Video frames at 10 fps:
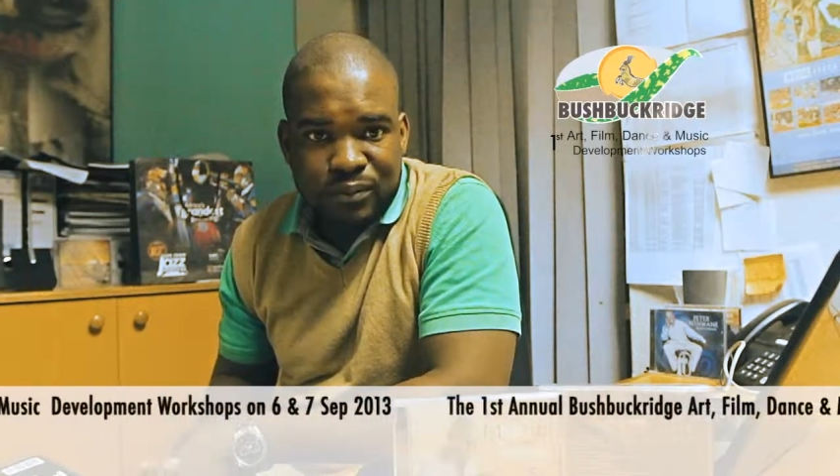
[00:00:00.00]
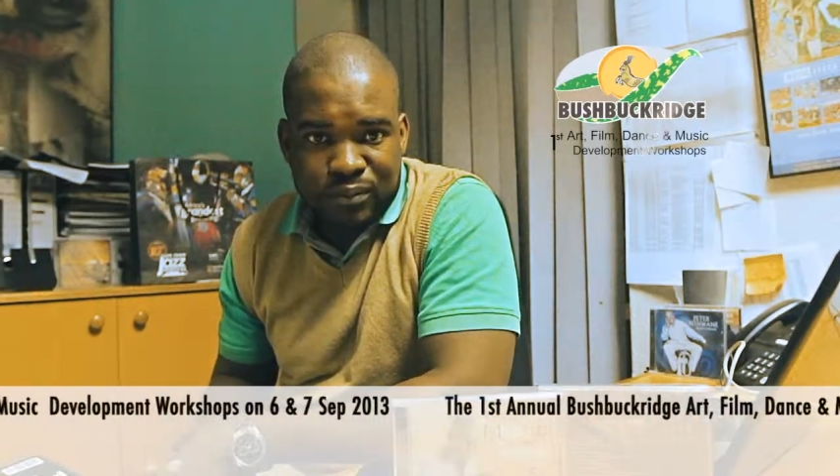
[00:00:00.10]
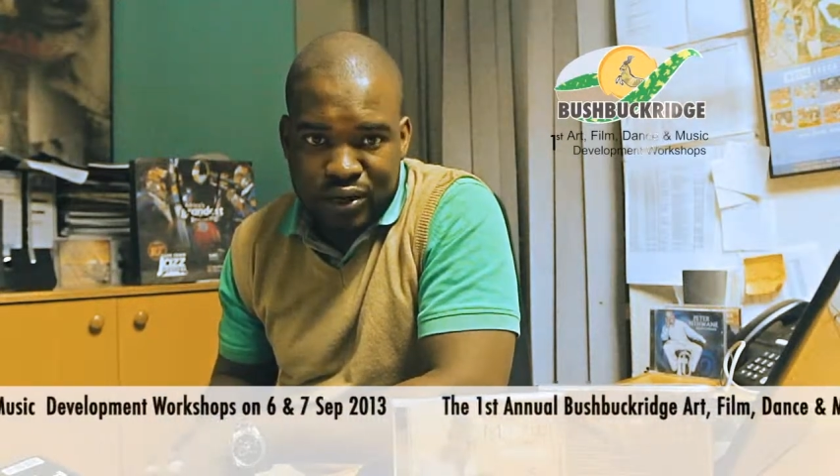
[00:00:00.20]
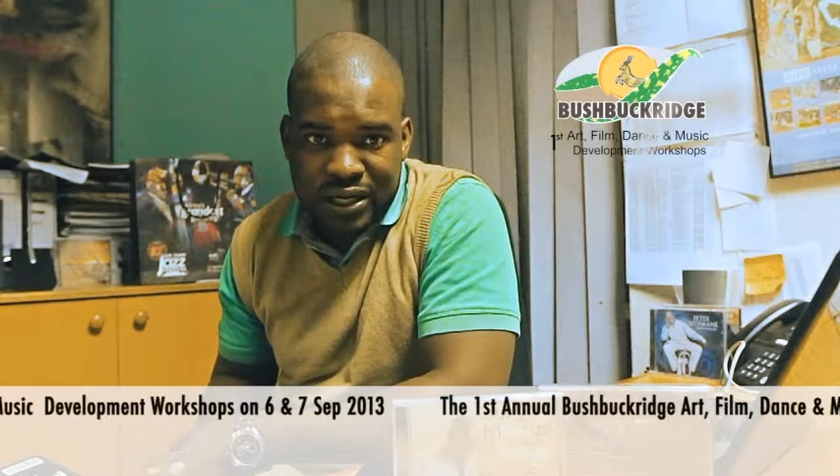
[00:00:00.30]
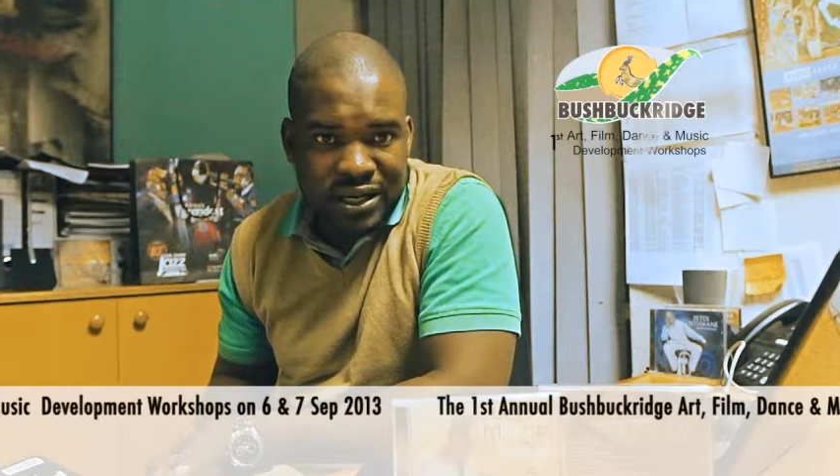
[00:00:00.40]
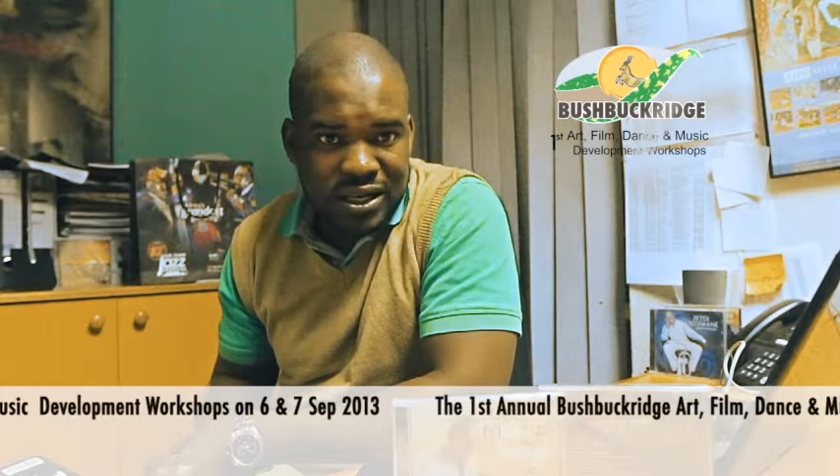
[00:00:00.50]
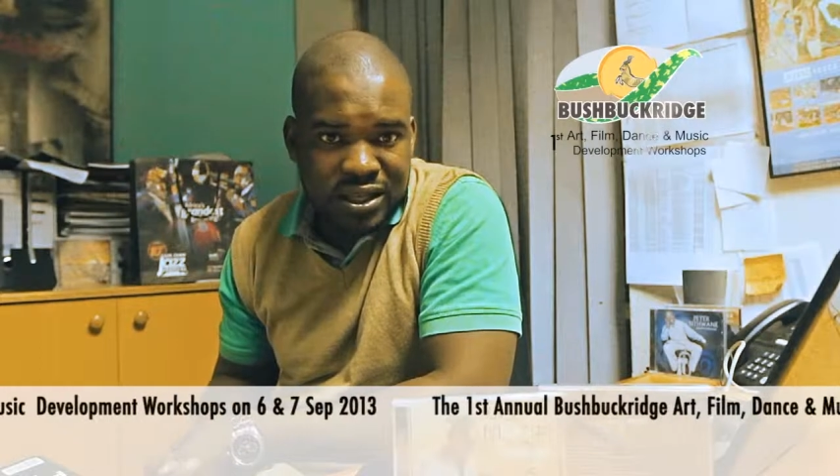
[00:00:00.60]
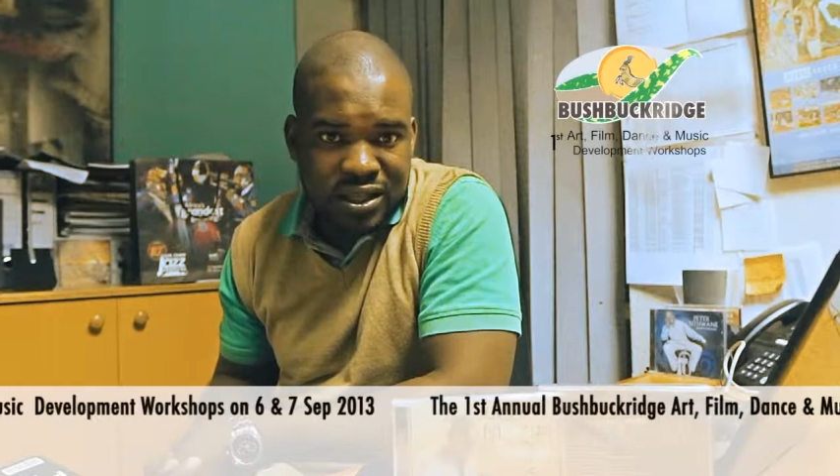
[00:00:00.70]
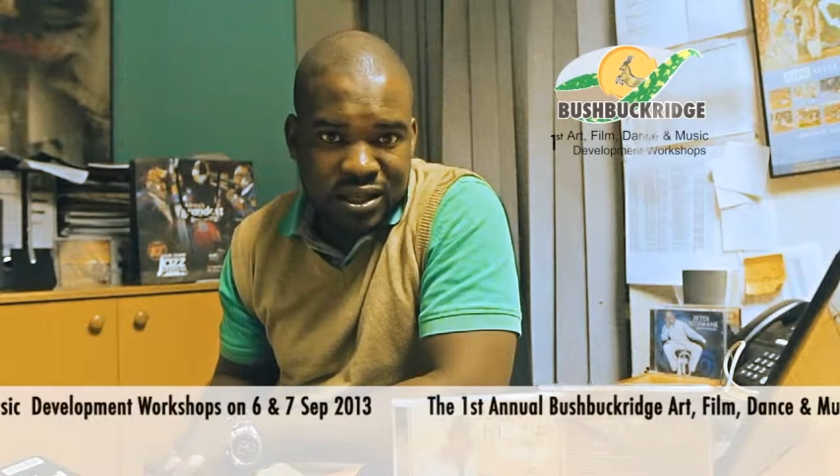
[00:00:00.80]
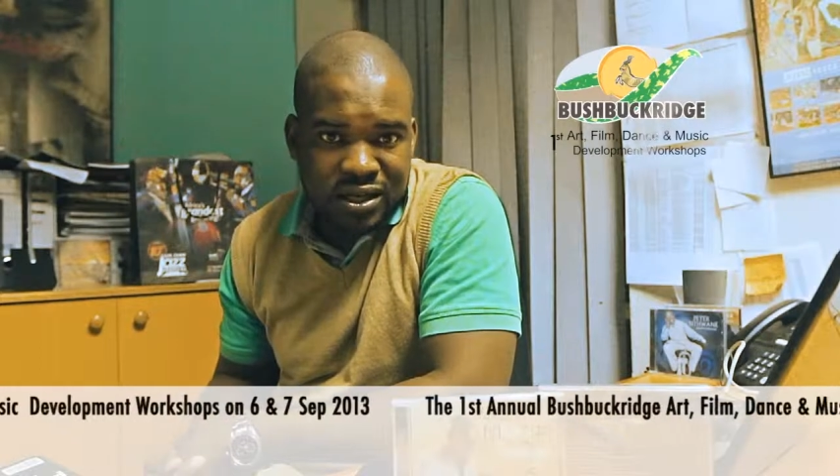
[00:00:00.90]
More than
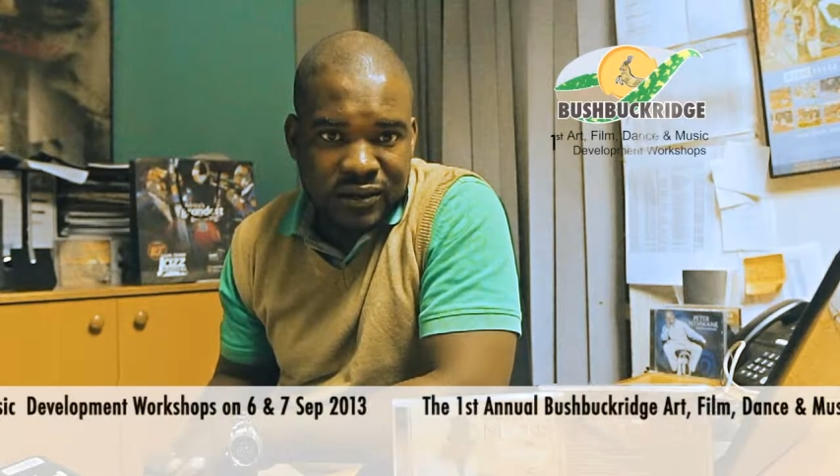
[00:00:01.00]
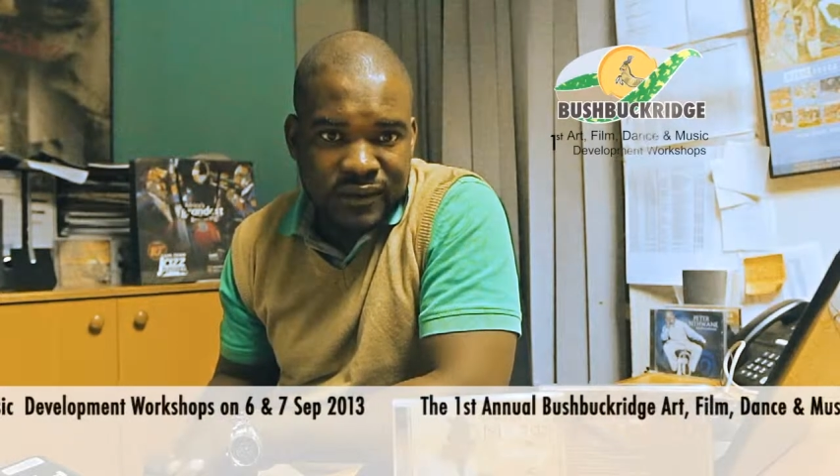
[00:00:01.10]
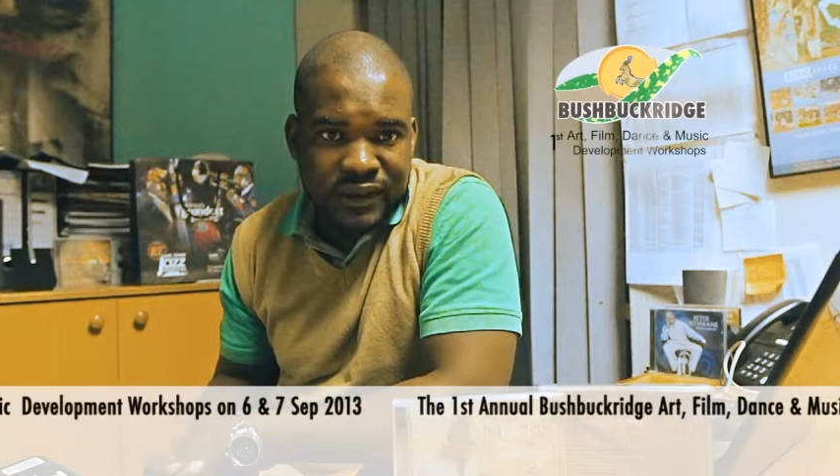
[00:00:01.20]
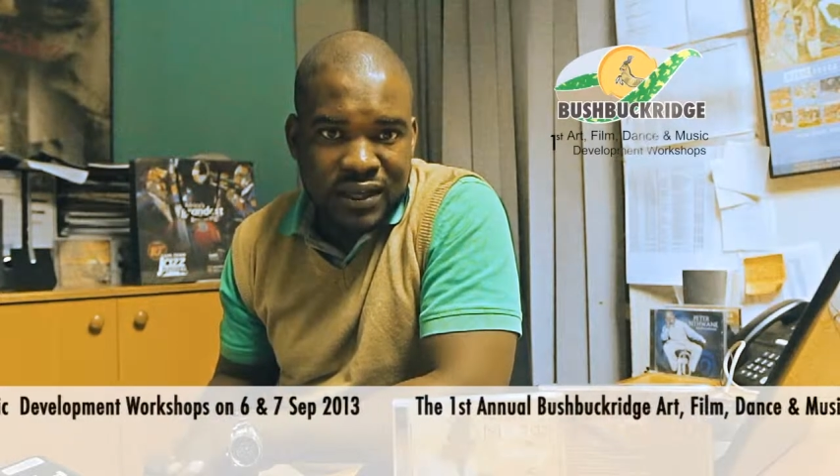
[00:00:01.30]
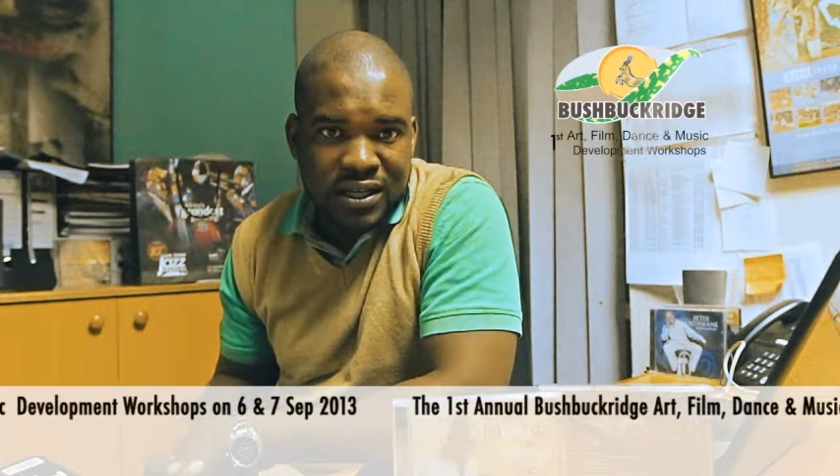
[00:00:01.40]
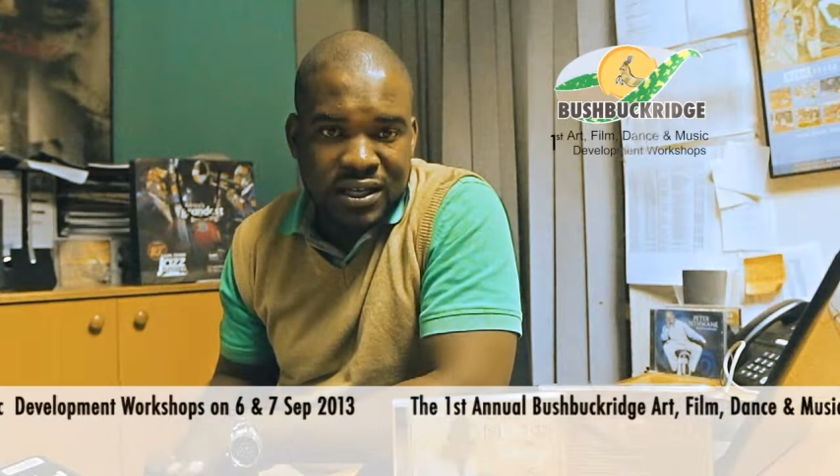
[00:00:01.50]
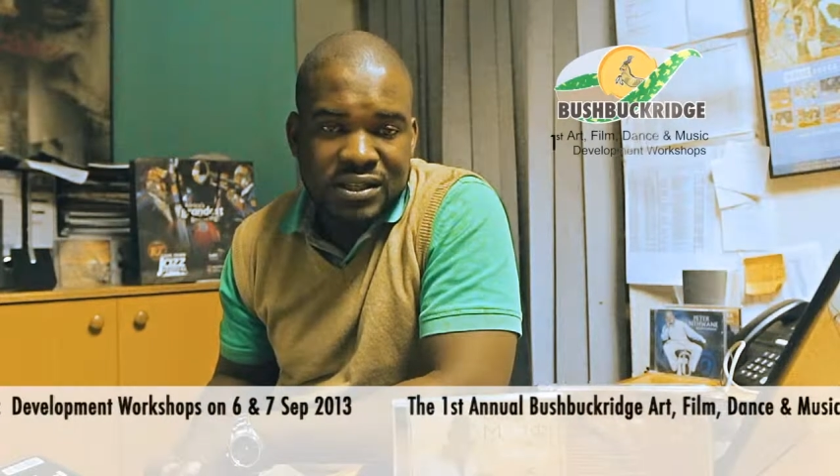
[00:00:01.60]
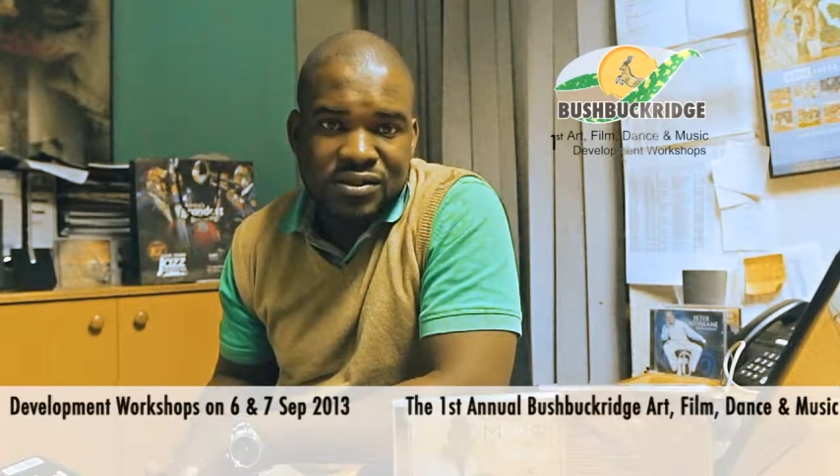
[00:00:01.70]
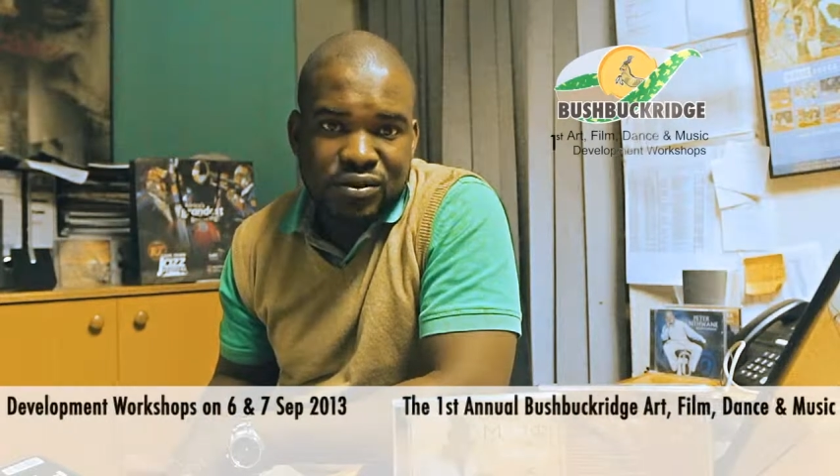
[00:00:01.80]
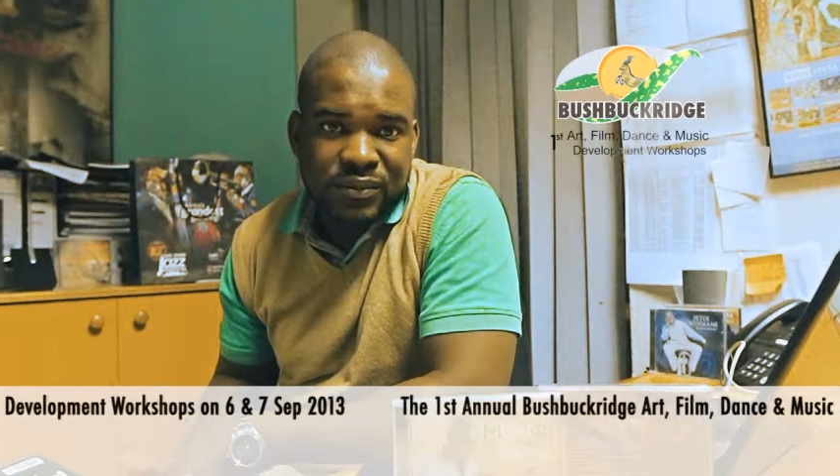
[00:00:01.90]
anything,
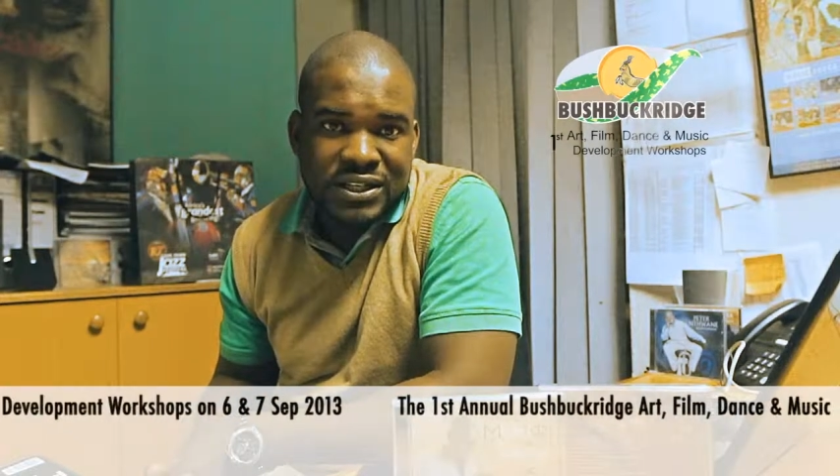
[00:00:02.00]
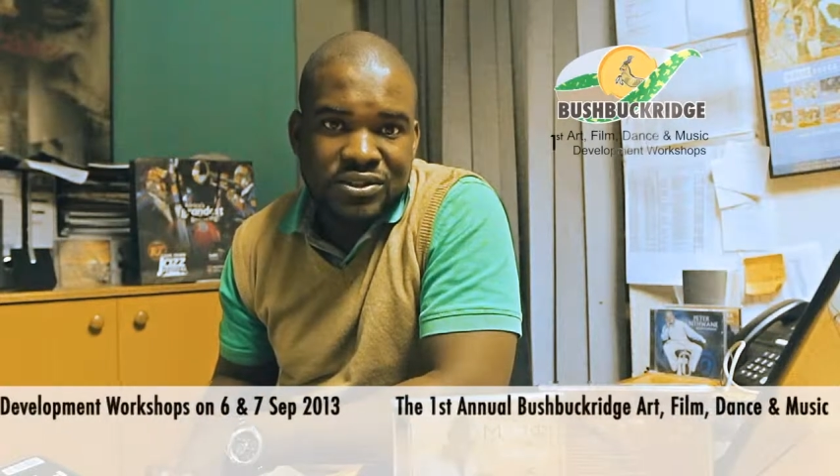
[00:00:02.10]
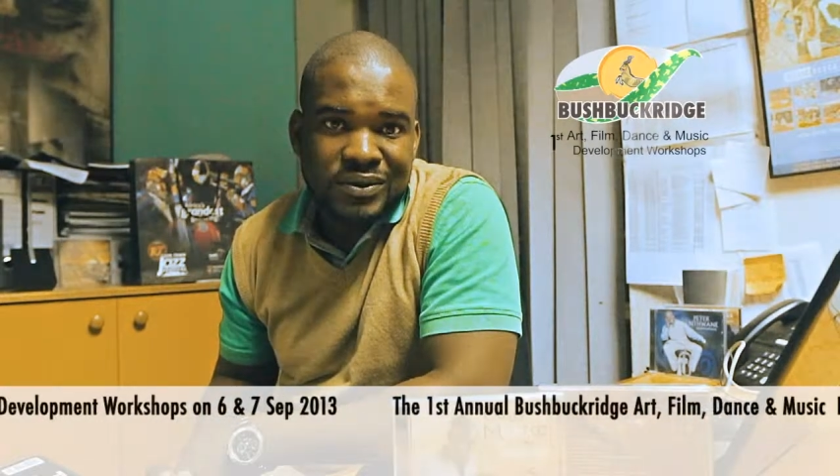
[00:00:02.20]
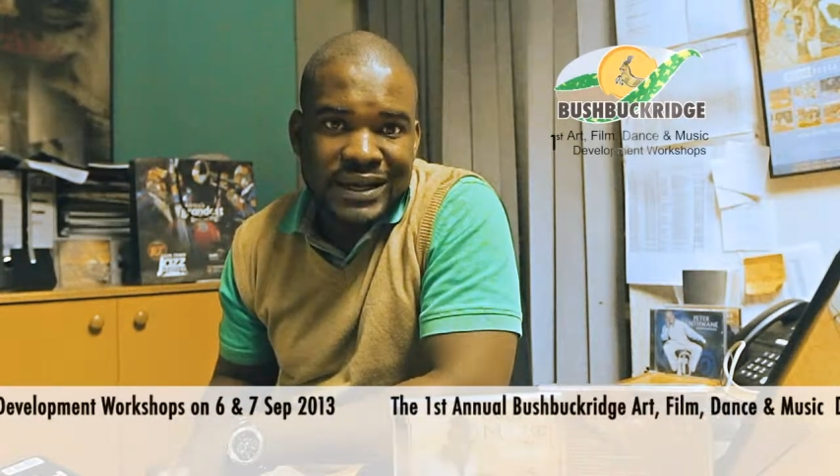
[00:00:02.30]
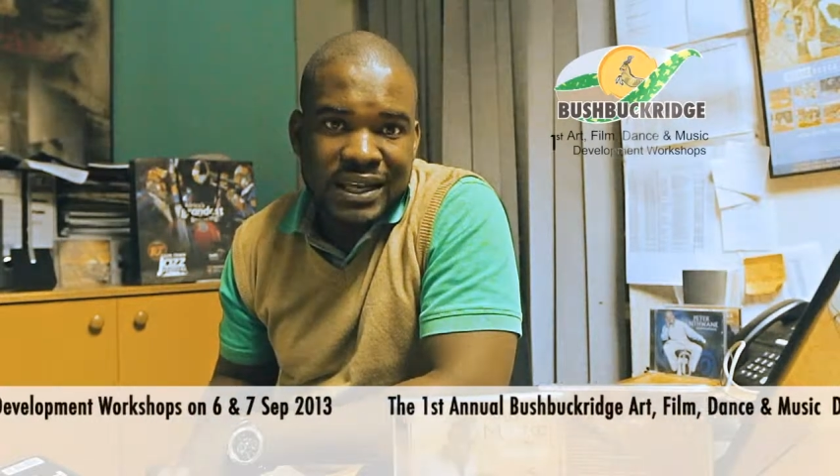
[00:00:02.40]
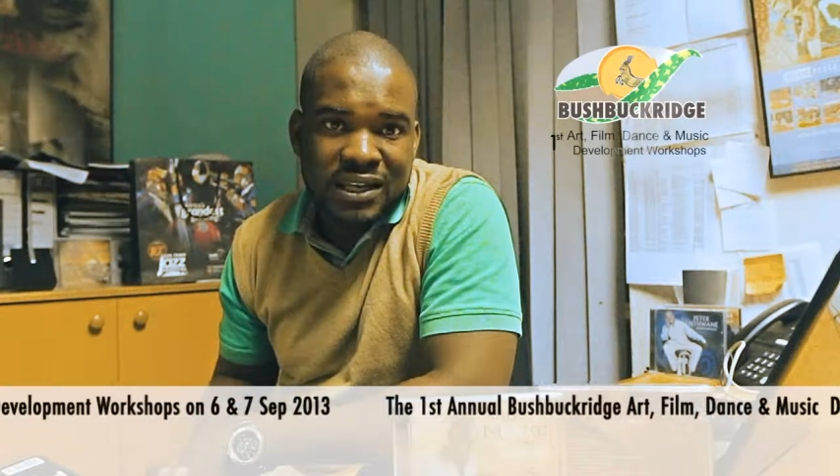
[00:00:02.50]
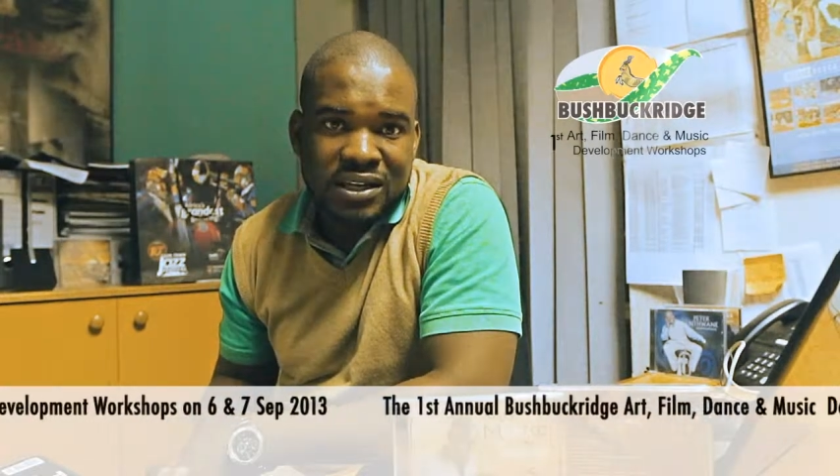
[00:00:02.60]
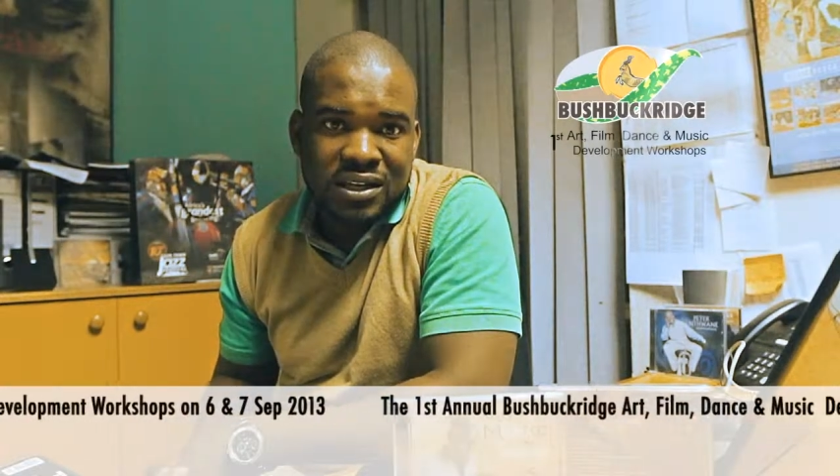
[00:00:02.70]
there's so much to learn.